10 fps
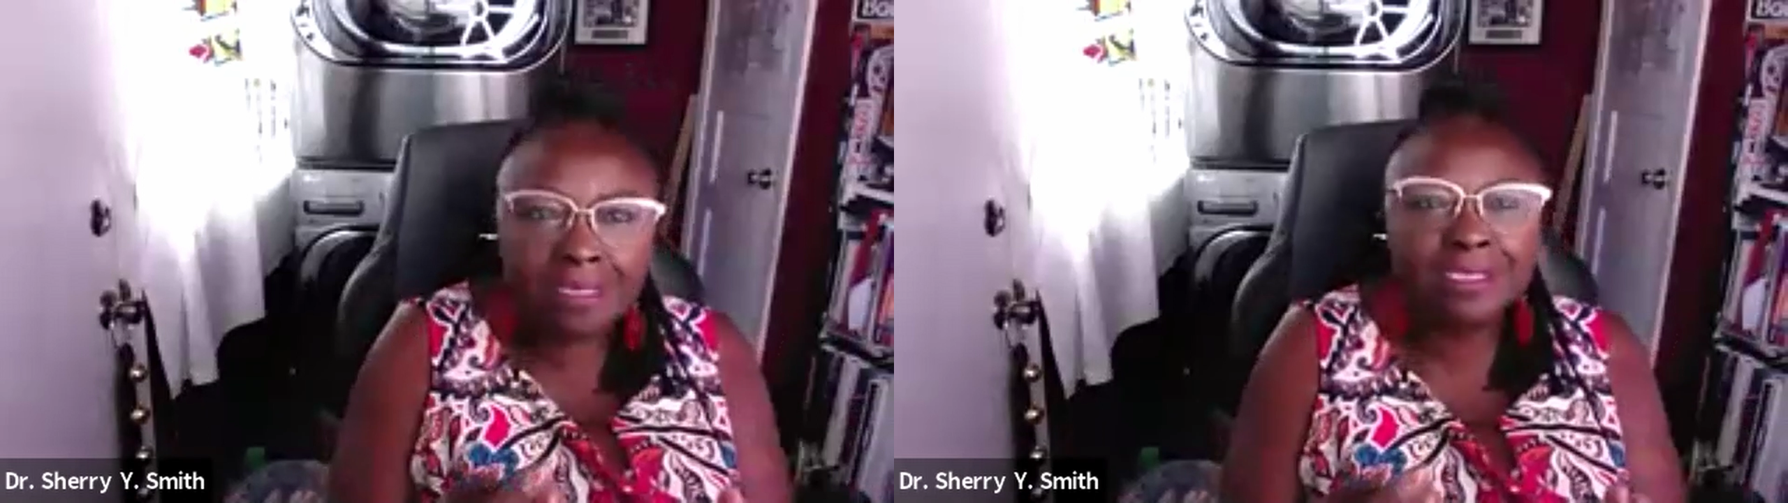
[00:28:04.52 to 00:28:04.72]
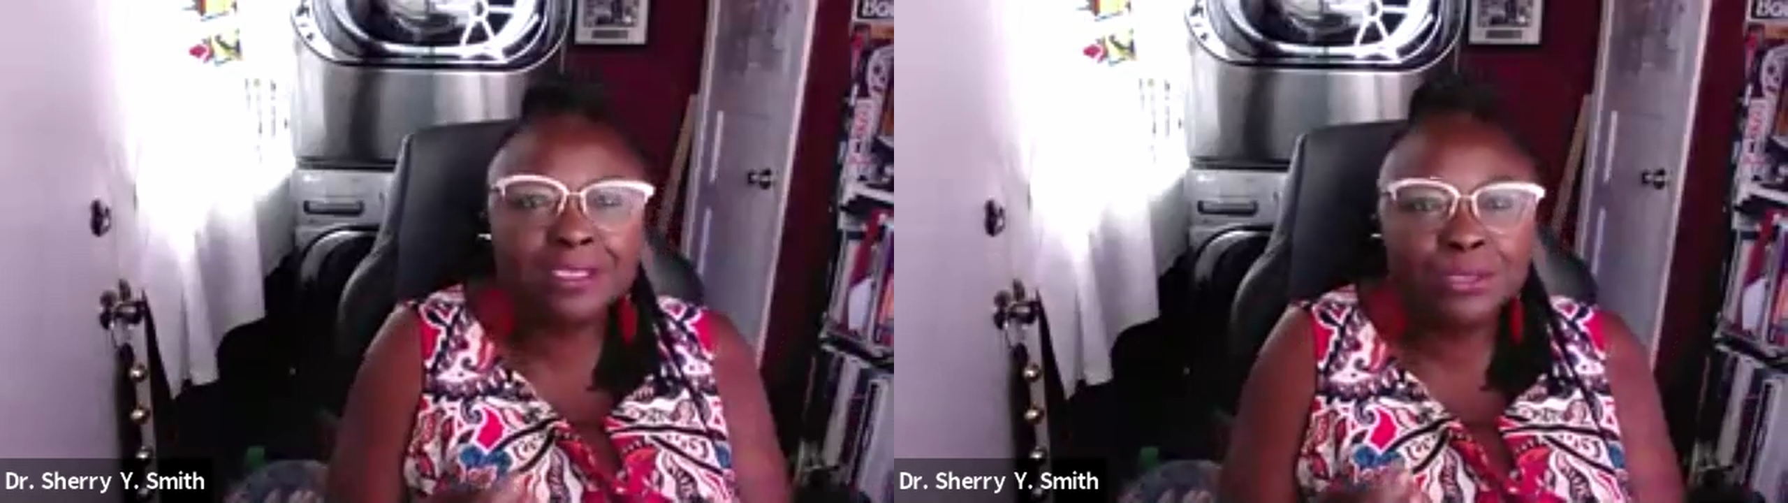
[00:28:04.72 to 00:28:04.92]

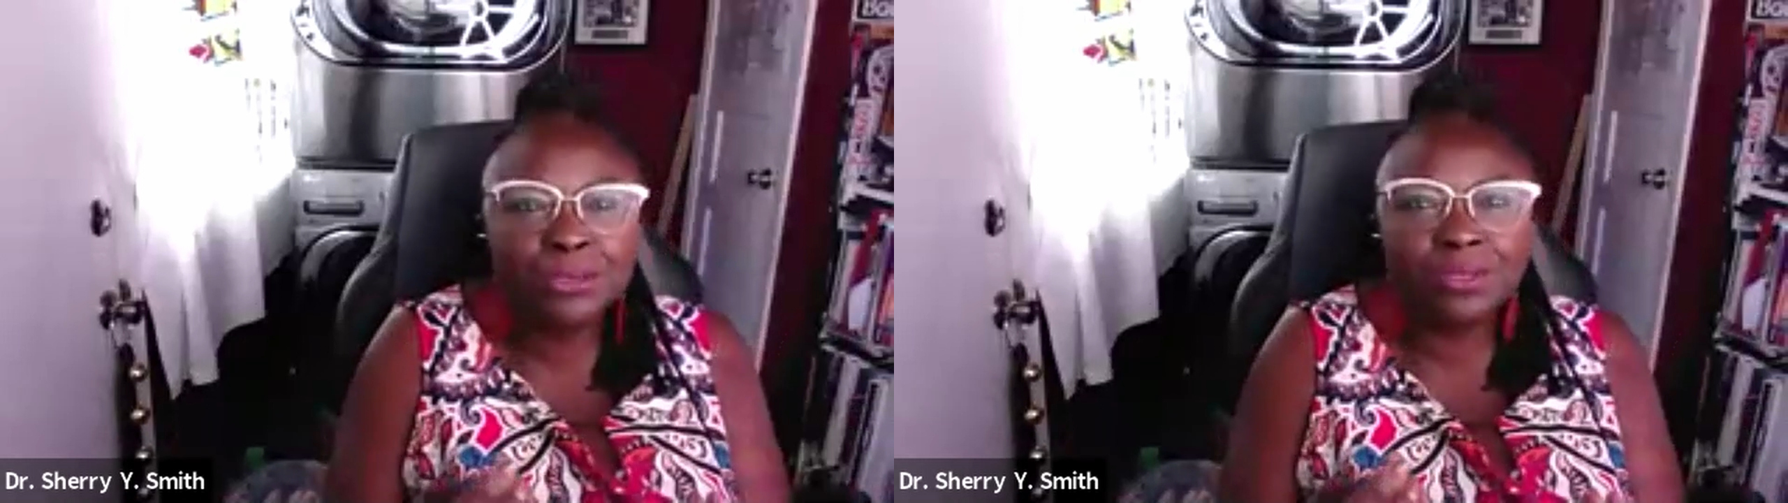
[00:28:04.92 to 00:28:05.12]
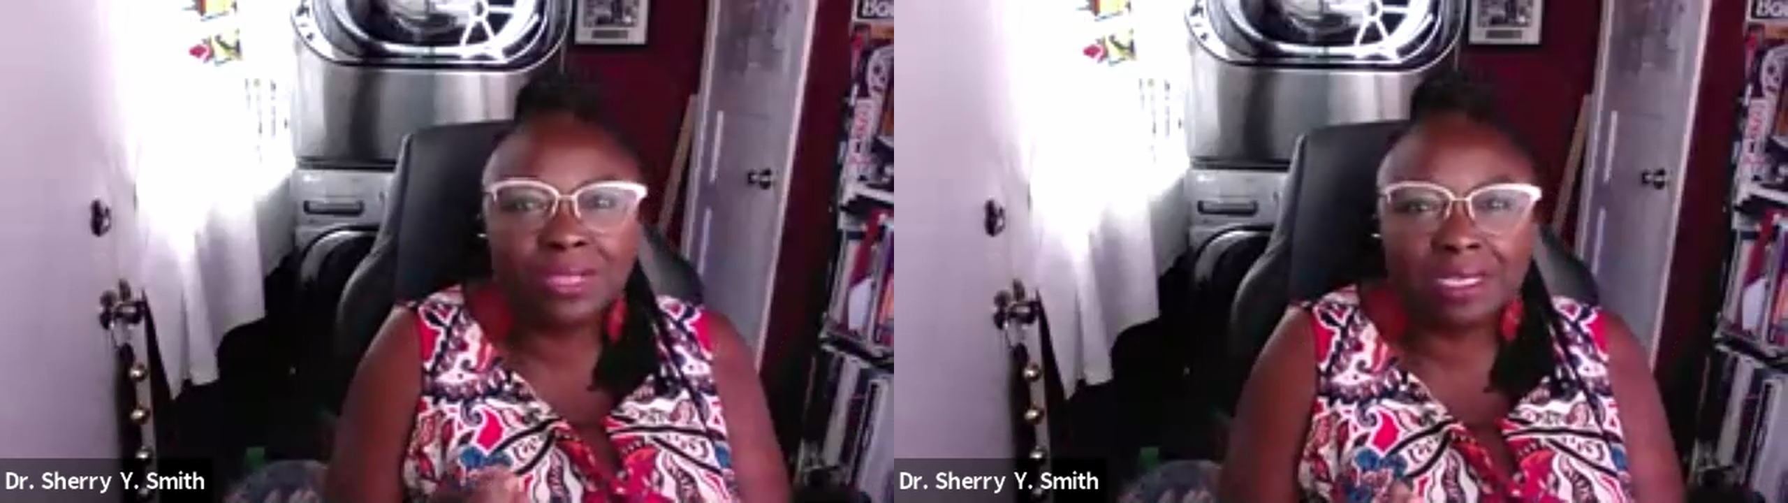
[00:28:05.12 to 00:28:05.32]
these
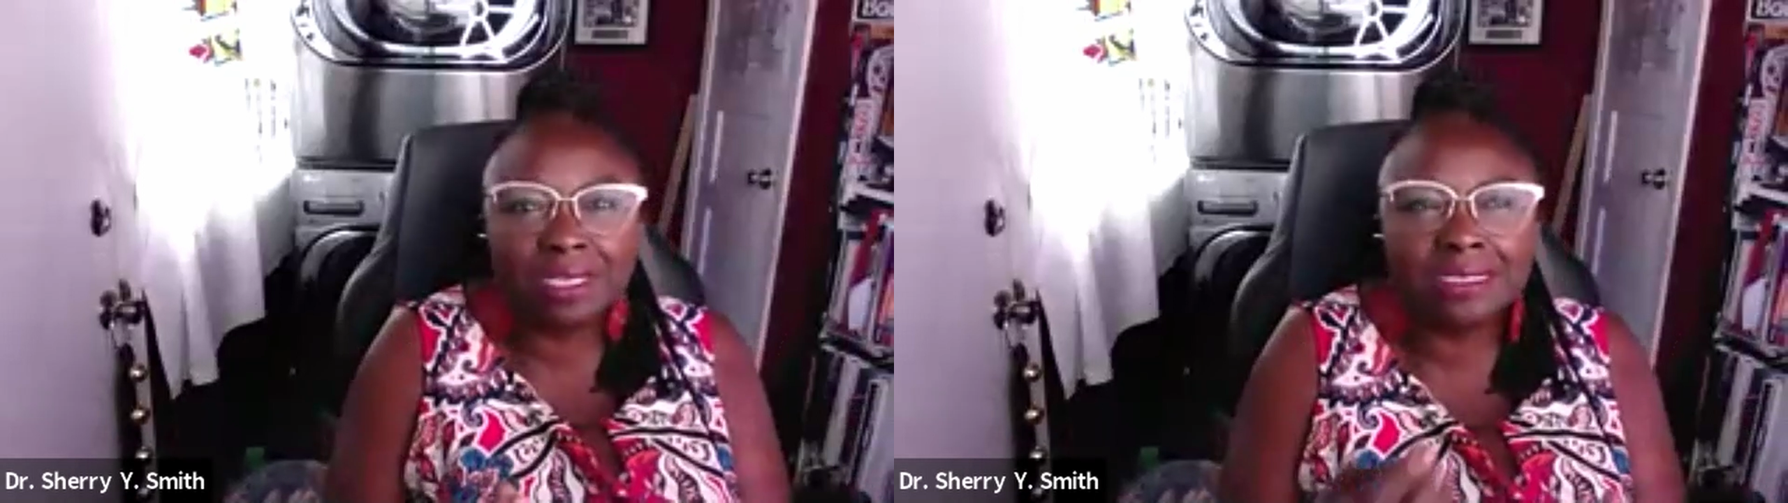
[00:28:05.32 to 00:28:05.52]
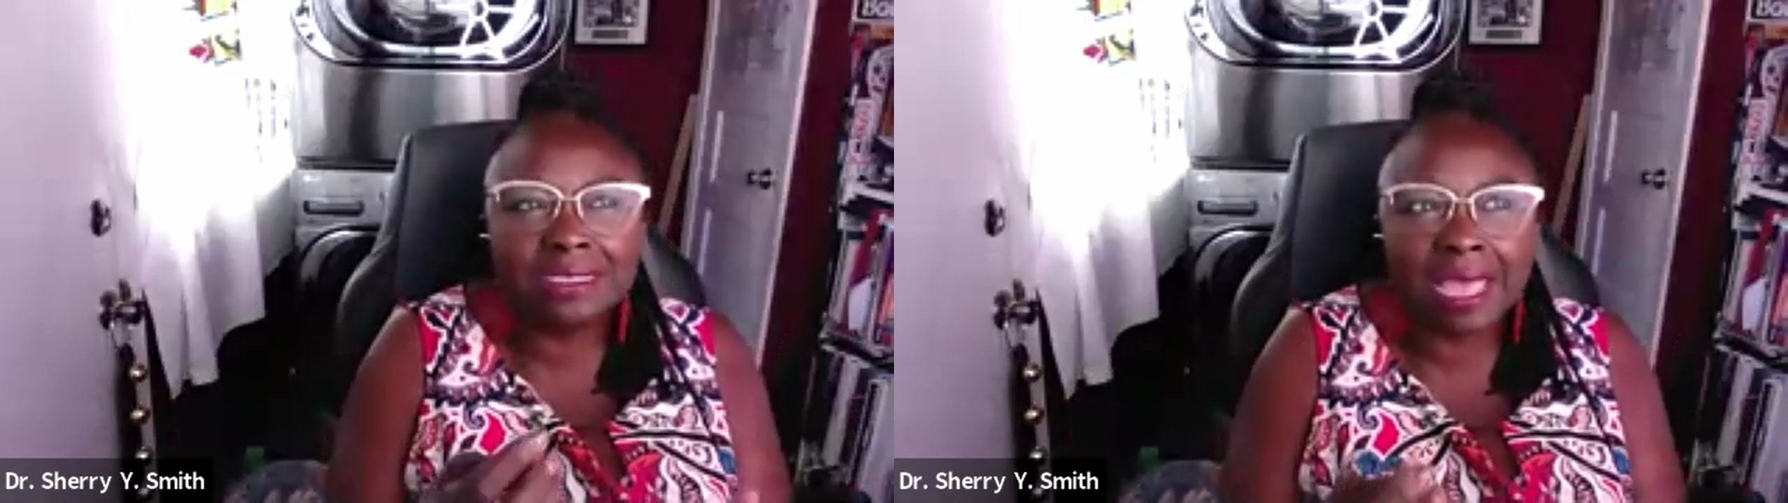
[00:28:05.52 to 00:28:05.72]
little
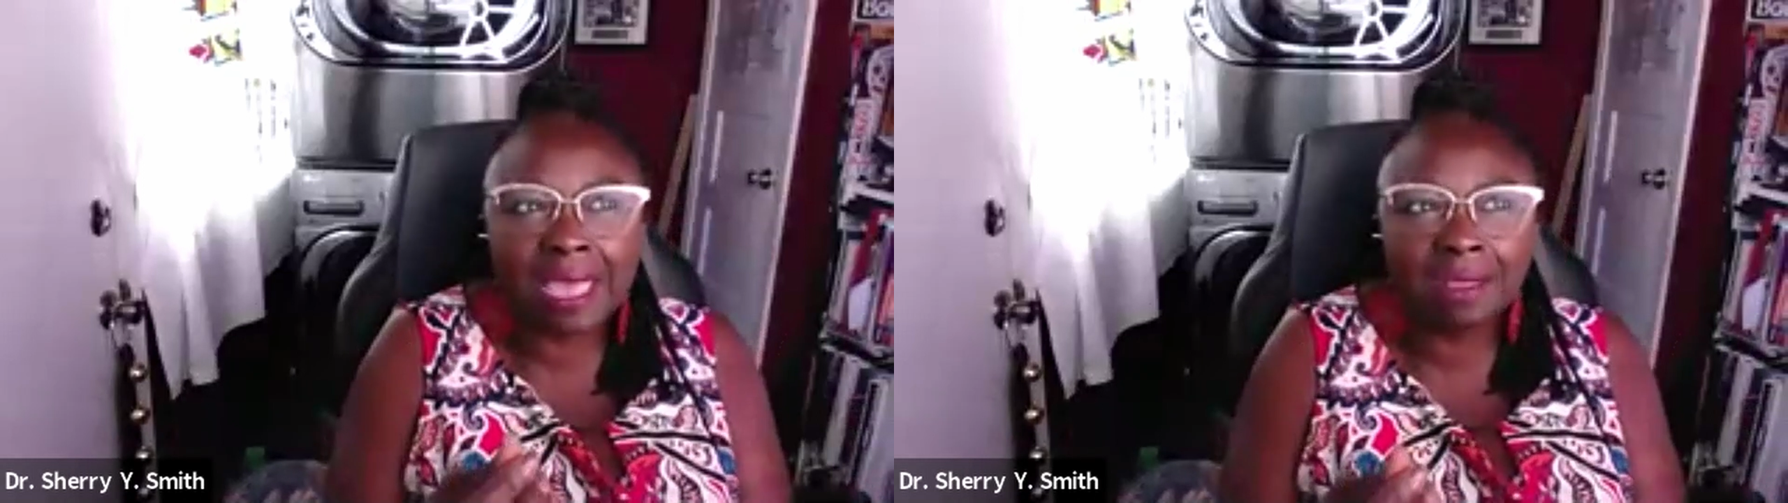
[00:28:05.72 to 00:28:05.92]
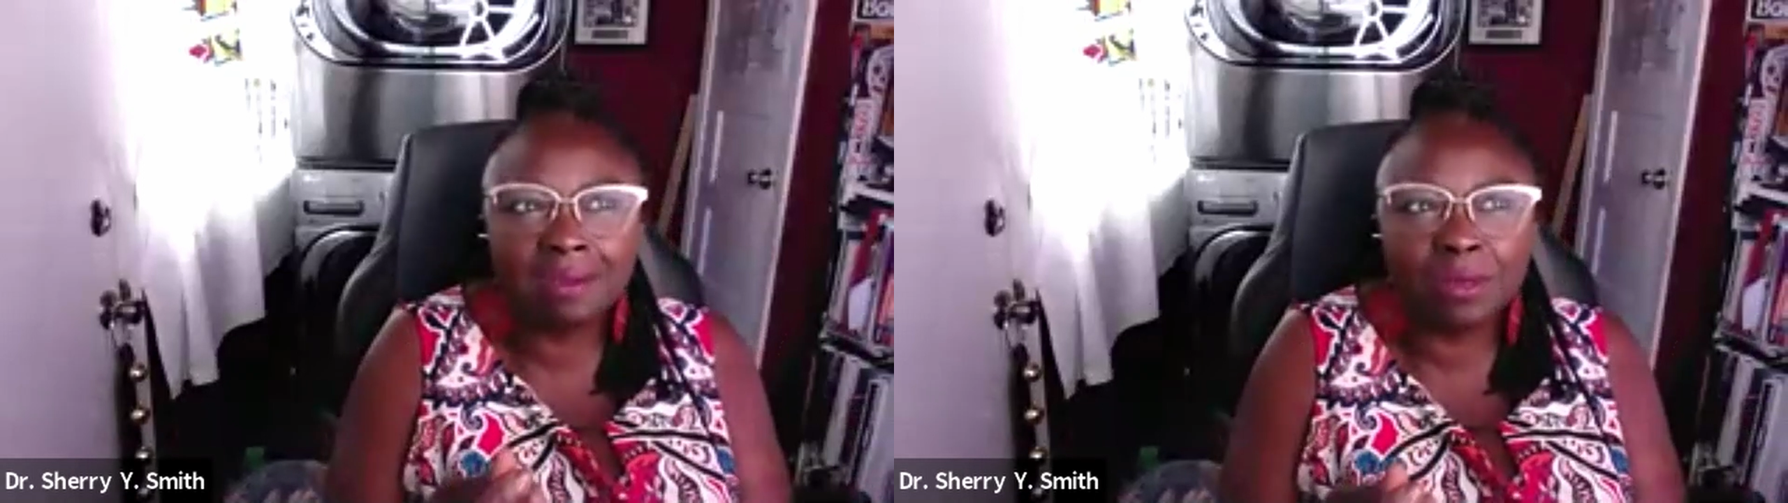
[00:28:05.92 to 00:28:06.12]
things
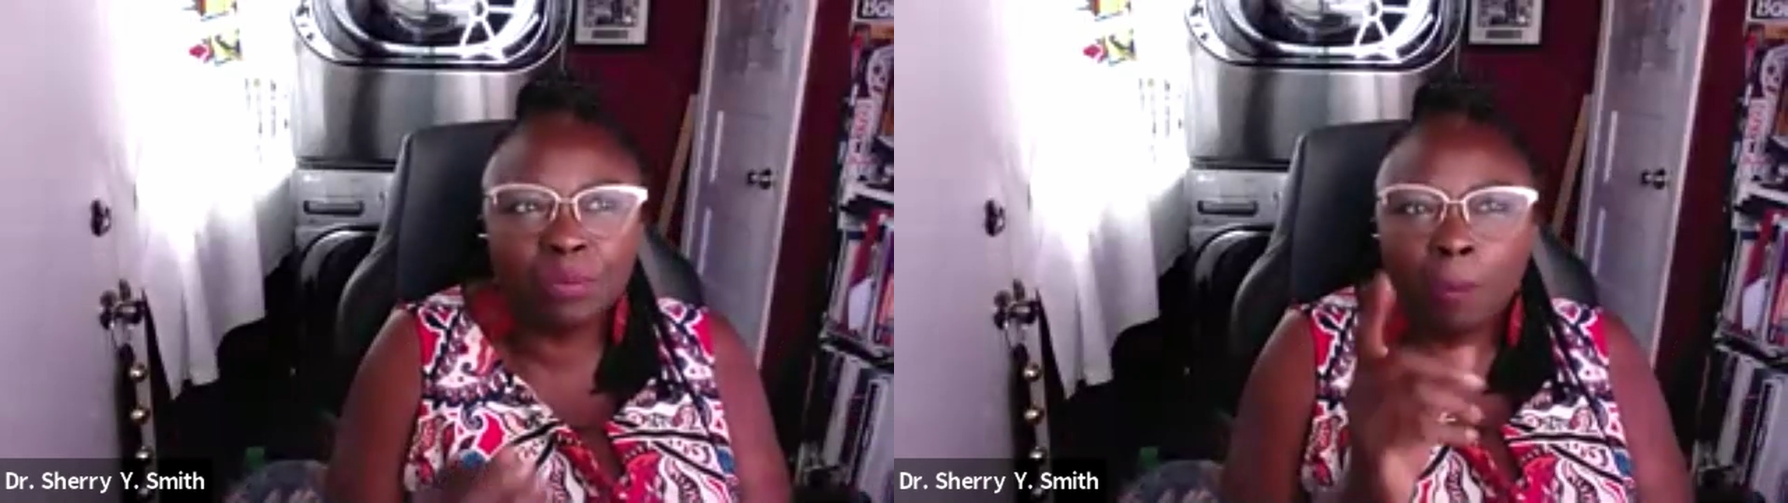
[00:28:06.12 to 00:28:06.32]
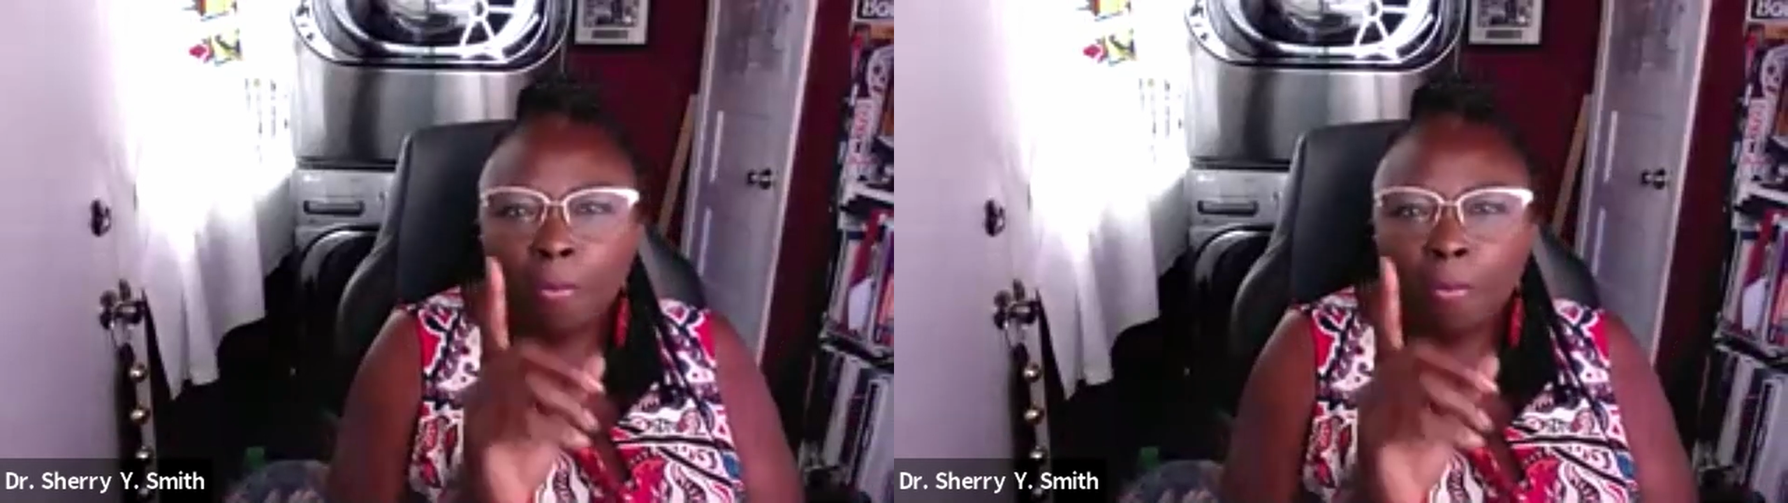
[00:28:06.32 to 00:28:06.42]
add up.